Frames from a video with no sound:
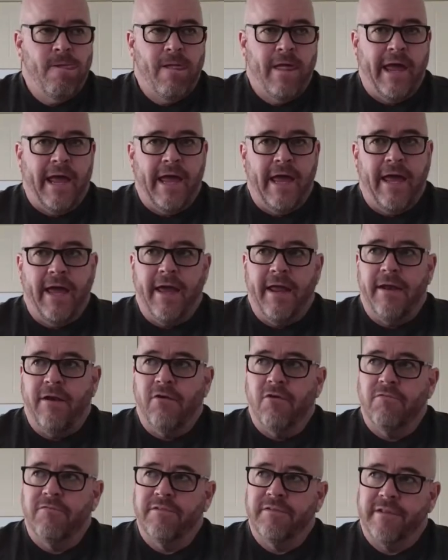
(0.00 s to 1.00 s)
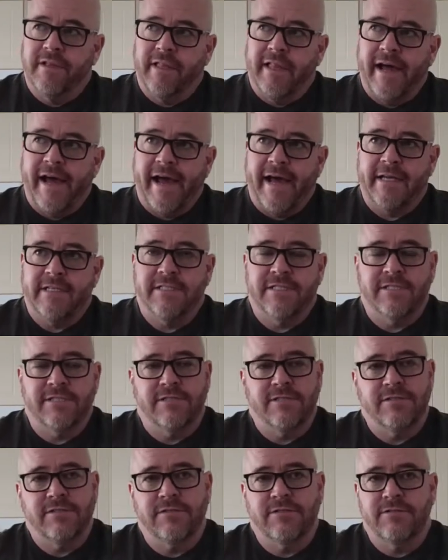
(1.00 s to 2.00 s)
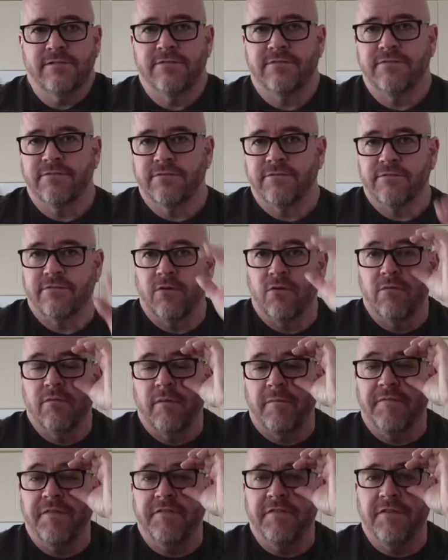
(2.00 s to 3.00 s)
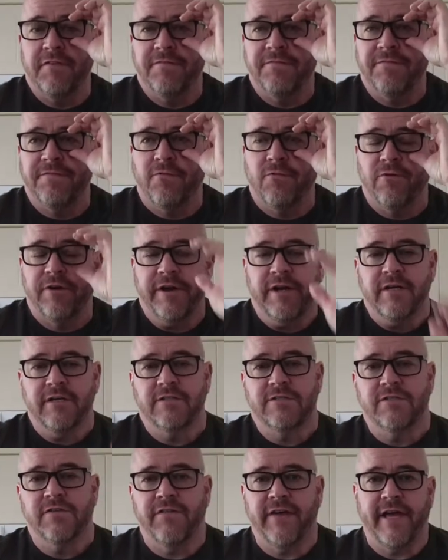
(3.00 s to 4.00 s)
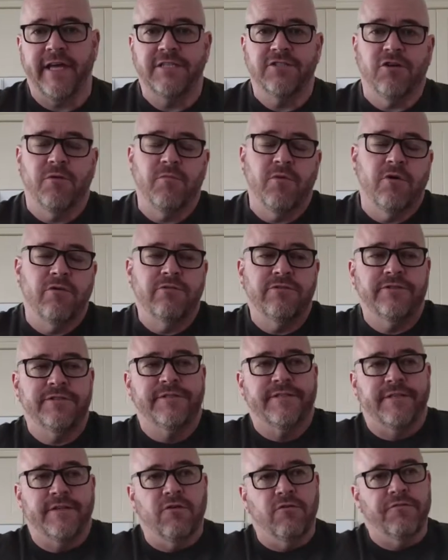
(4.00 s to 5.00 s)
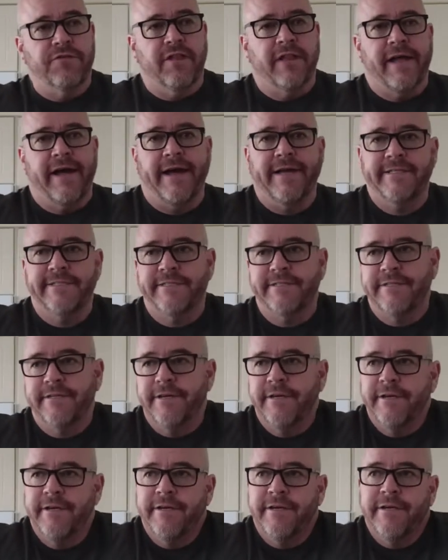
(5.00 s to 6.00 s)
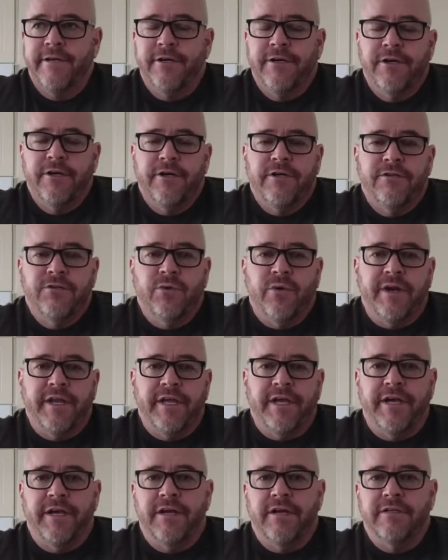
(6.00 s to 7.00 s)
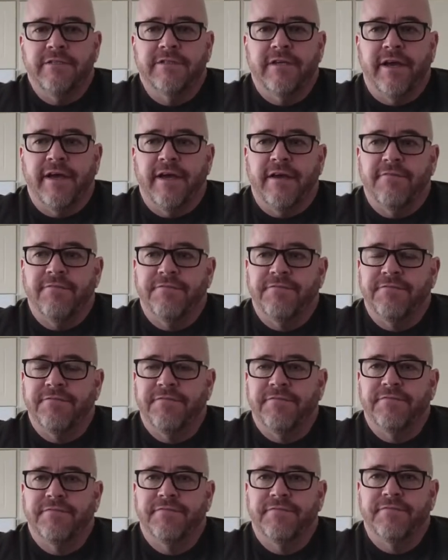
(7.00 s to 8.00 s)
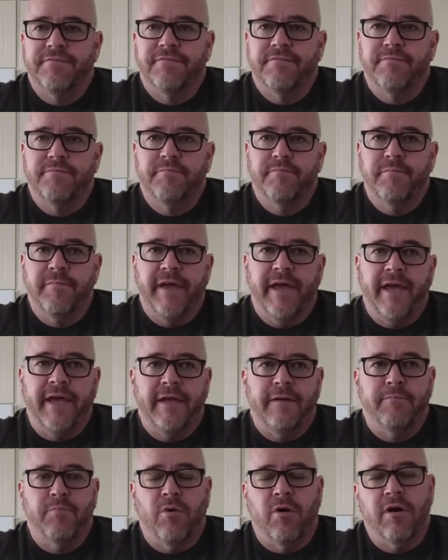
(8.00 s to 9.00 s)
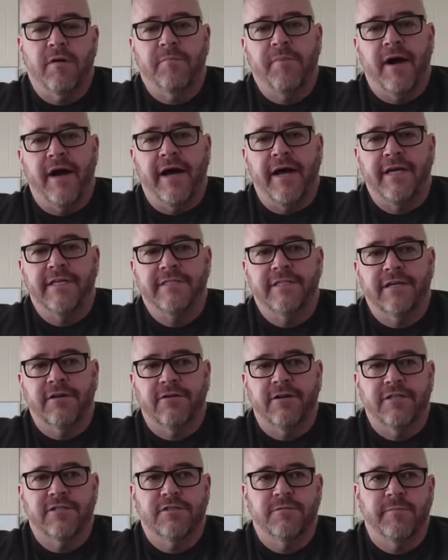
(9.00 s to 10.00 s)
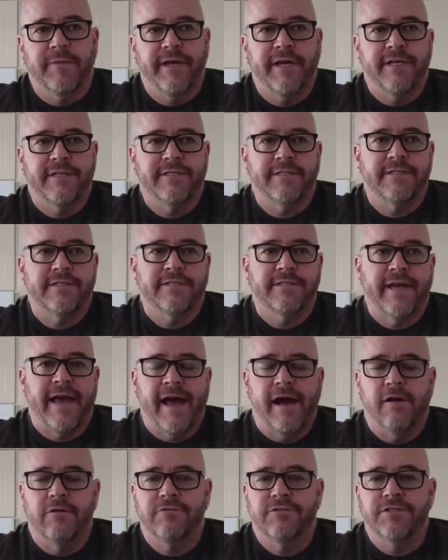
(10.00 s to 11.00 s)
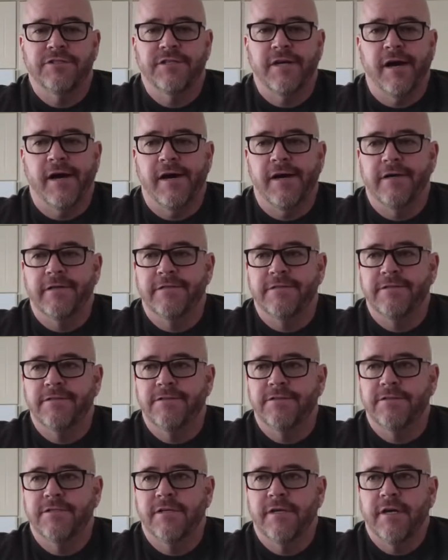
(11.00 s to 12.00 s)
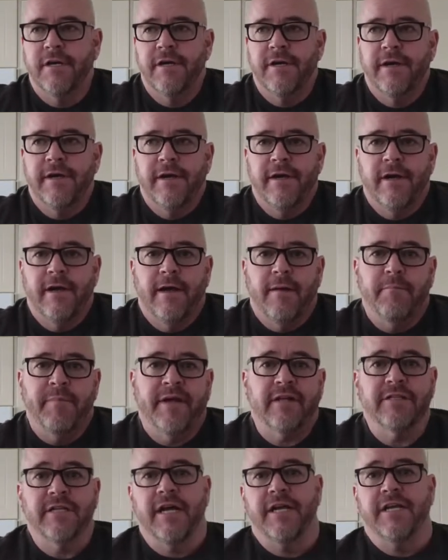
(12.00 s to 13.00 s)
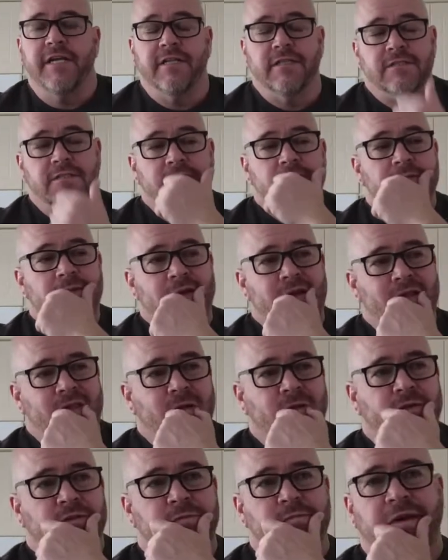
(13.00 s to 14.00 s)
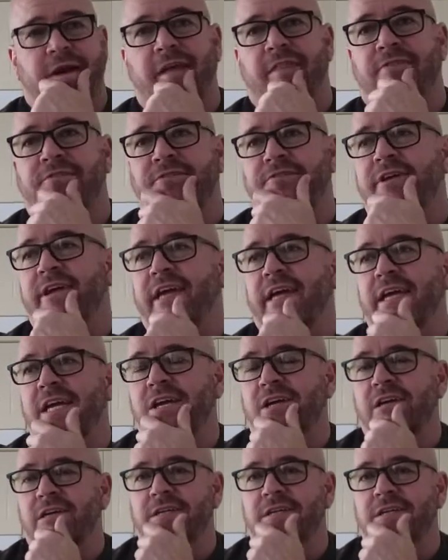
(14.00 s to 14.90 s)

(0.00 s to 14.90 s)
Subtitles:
and over the last, I'm 54 years of age almost, and over the last 20 years I've made pork pies at Christmas, cow's tongues, and pickled onions. Those are my three